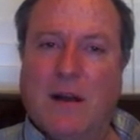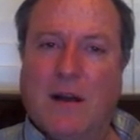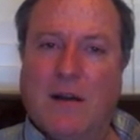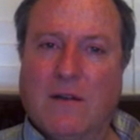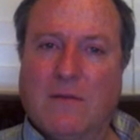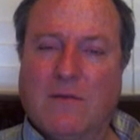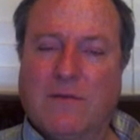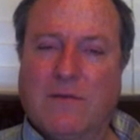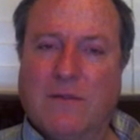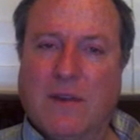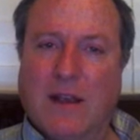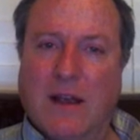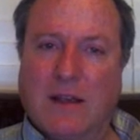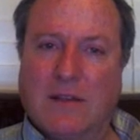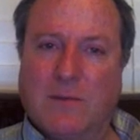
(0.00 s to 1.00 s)
of
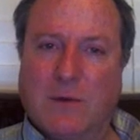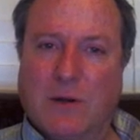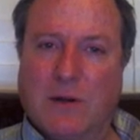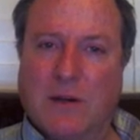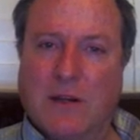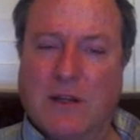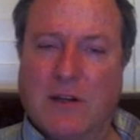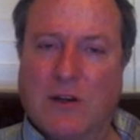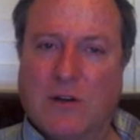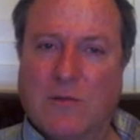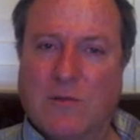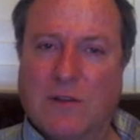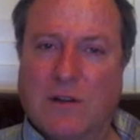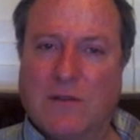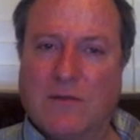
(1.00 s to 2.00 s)
the iceberg in
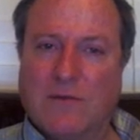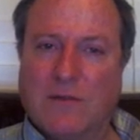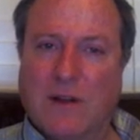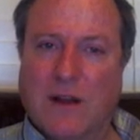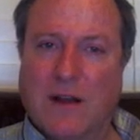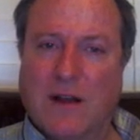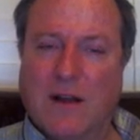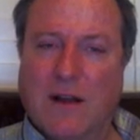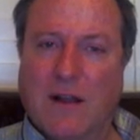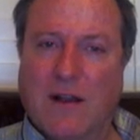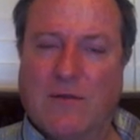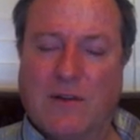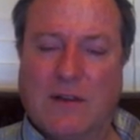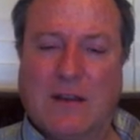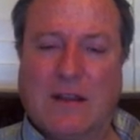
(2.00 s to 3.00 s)
terms of uh,
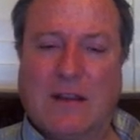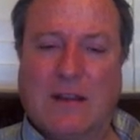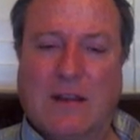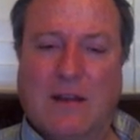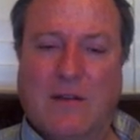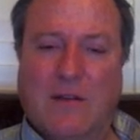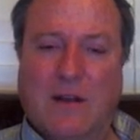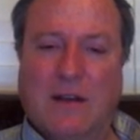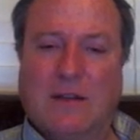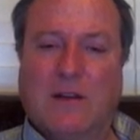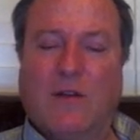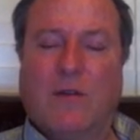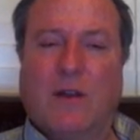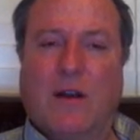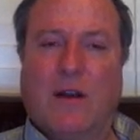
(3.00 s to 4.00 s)
everything that is
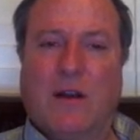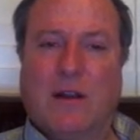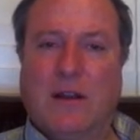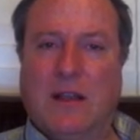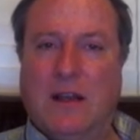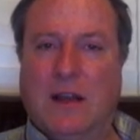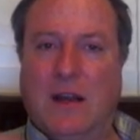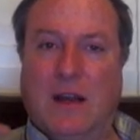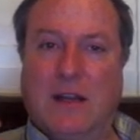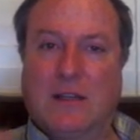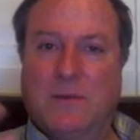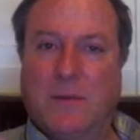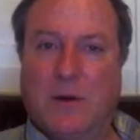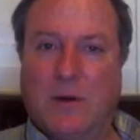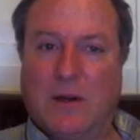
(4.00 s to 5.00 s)
going on in an
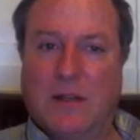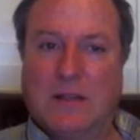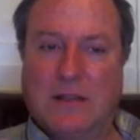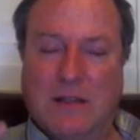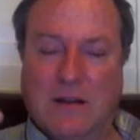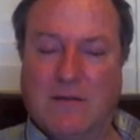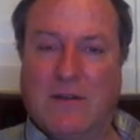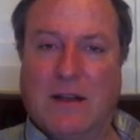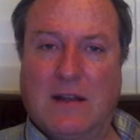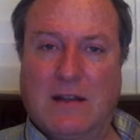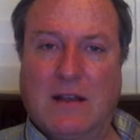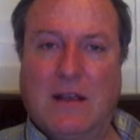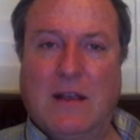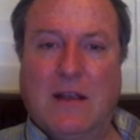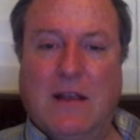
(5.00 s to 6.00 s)
experience, an event,